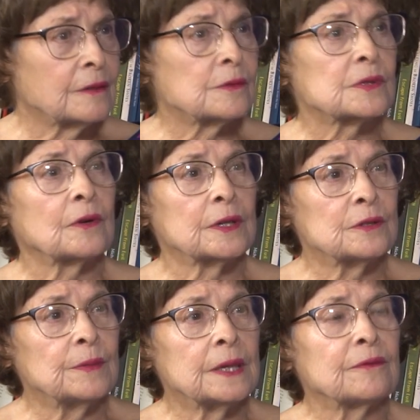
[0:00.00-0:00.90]
it was going
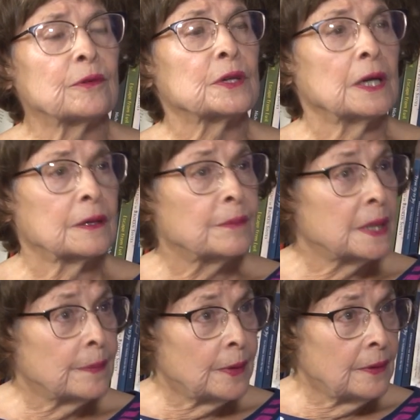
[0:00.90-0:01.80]
to be for young
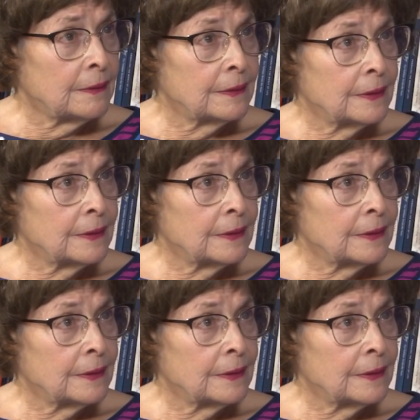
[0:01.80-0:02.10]
people,